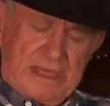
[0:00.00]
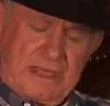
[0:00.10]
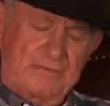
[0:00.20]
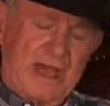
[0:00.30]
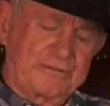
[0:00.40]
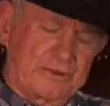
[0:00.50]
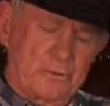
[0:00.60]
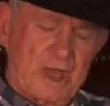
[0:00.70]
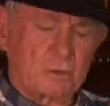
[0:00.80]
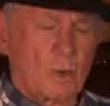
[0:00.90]
if I had to
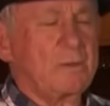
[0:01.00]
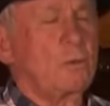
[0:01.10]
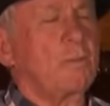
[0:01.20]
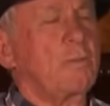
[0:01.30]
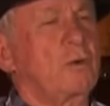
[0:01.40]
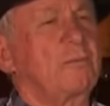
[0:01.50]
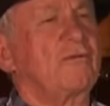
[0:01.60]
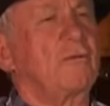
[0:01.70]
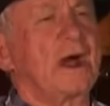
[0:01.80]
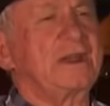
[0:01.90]
write one more book
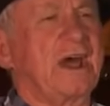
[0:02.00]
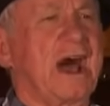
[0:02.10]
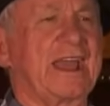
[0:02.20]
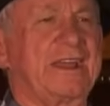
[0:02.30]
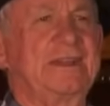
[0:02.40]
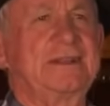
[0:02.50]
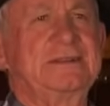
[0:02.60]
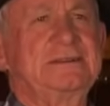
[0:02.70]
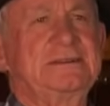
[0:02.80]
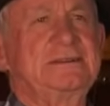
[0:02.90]
before I died,
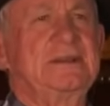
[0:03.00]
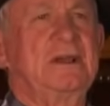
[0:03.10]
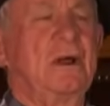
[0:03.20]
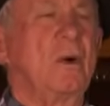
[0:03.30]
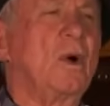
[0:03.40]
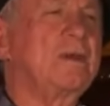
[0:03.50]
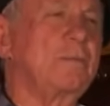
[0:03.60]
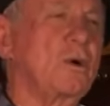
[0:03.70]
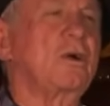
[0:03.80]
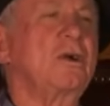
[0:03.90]
what
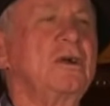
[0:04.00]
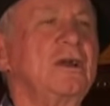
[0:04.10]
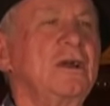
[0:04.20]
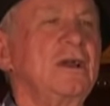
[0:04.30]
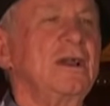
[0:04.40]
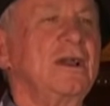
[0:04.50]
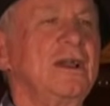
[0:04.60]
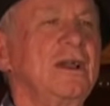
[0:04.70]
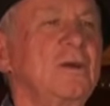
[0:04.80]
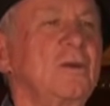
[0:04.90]
book
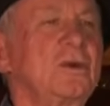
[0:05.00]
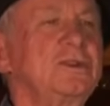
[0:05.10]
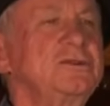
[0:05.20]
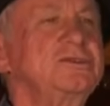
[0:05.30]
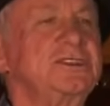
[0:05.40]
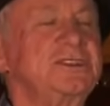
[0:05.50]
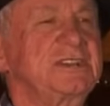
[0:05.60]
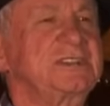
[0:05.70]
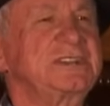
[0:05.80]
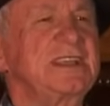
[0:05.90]
would you
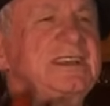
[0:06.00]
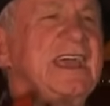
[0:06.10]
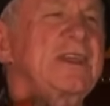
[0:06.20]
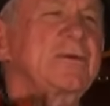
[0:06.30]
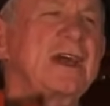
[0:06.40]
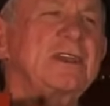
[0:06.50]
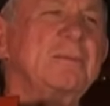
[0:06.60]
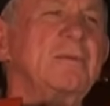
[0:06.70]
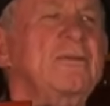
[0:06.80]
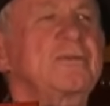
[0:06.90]
suggest? She said, Dad, write a
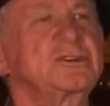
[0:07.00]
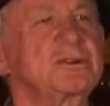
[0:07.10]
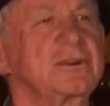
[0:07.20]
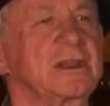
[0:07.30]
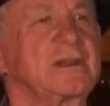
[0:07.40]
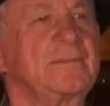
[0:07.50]
book for children.